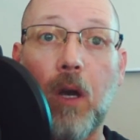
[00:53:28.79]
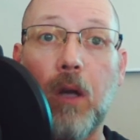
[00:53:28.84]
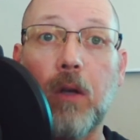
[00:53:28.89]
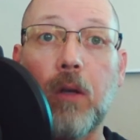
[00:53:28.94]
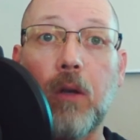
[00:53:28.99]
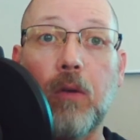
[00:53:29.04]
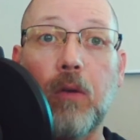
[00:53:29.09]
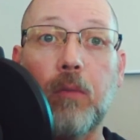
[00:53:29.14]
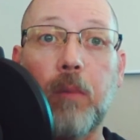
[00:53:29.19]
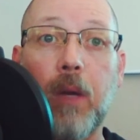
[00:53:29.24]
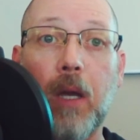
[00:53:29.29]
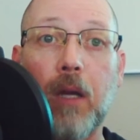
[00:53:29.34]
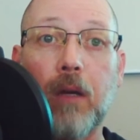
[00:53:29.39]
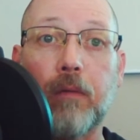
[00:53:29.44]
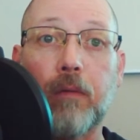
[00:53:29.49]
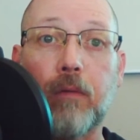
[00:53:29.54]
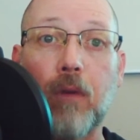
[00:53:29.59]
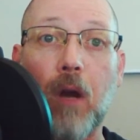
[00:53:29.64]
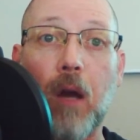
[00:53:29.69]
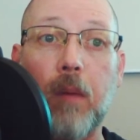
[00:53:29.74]
unknown band
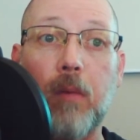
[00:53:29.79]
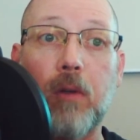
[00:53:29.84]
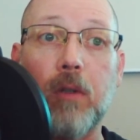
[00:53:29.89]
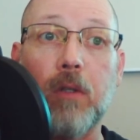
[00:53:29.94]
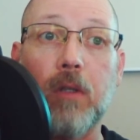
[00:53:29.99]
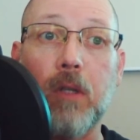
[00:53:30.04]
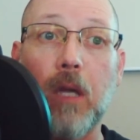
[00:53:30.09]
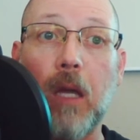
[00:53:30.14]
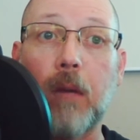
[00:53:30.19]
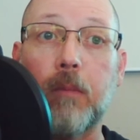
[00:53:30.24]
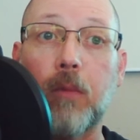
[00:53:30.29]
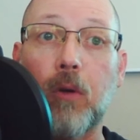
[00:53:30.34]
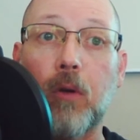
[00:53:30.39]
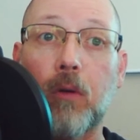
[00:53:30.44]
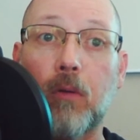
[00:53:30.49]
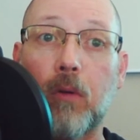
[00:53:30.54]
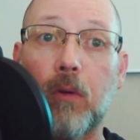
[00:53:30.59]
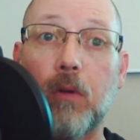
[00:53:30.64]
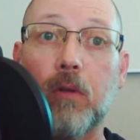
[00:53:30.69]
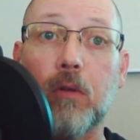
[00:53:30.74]
of robbers and
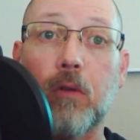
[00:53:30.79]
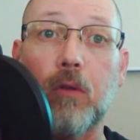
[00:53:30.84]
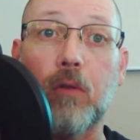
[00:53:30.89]
murderers